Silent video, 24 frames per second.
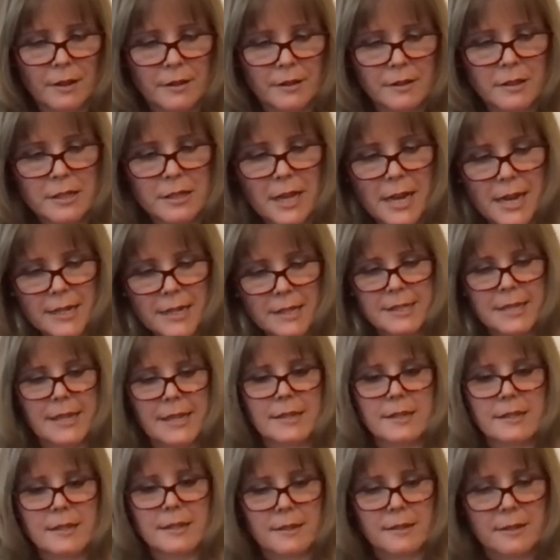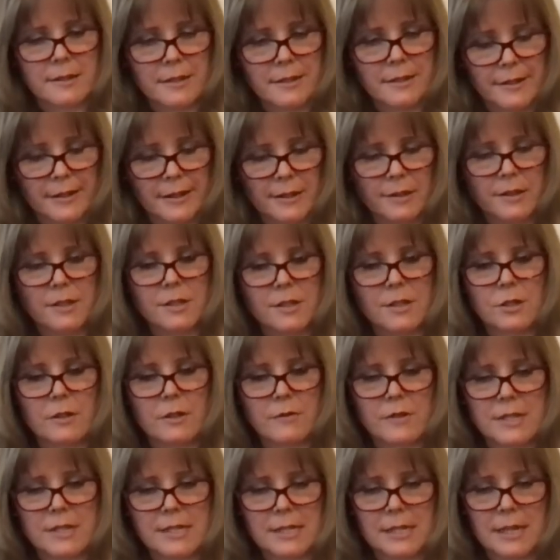The night attendant at the
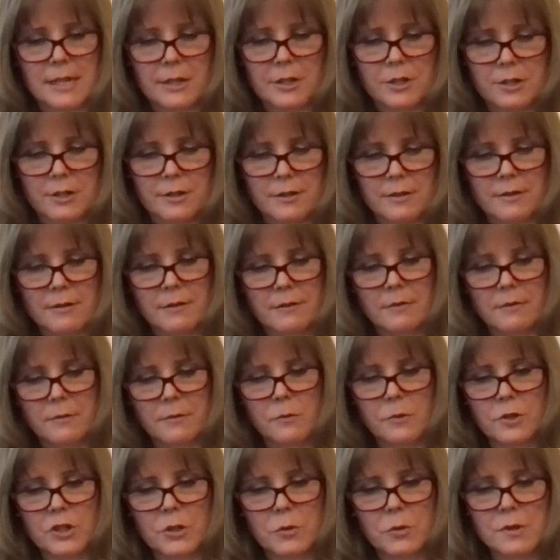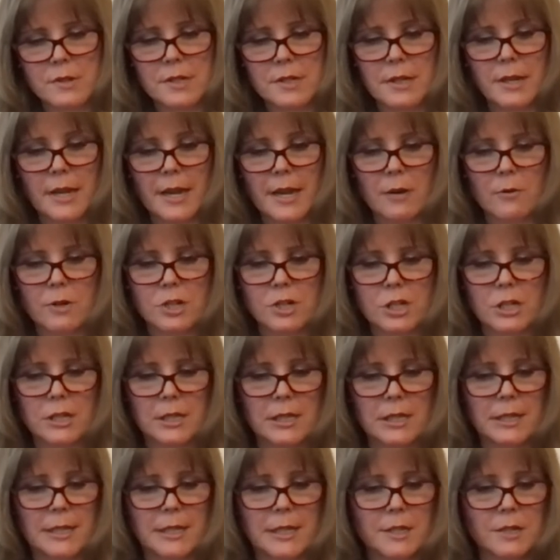service station, which was
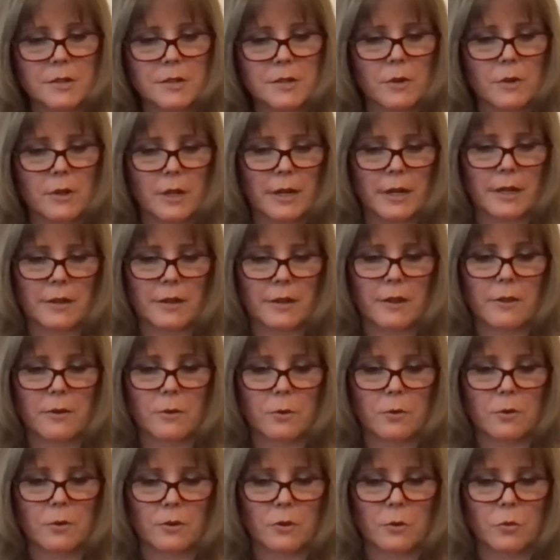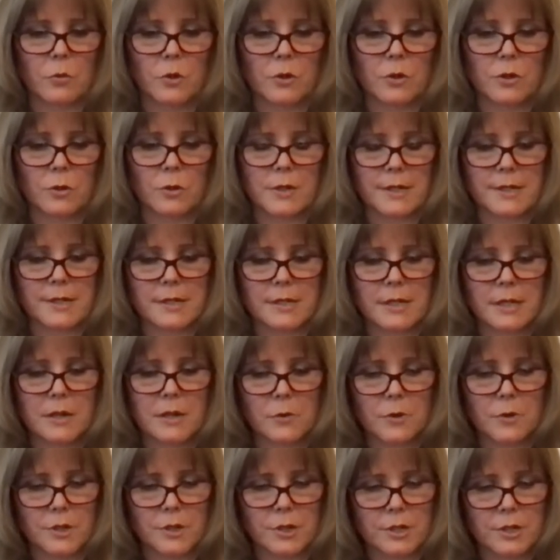garishly lit when I had thought the world
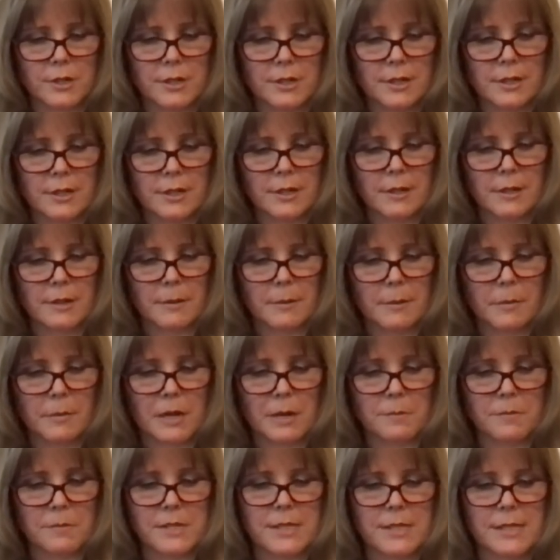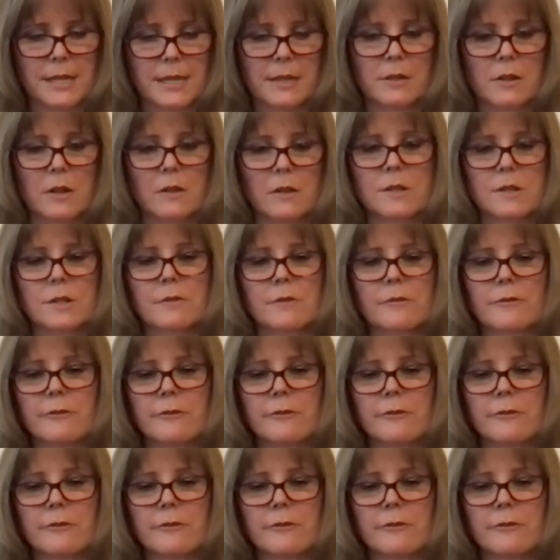extinguished, pumps $10 of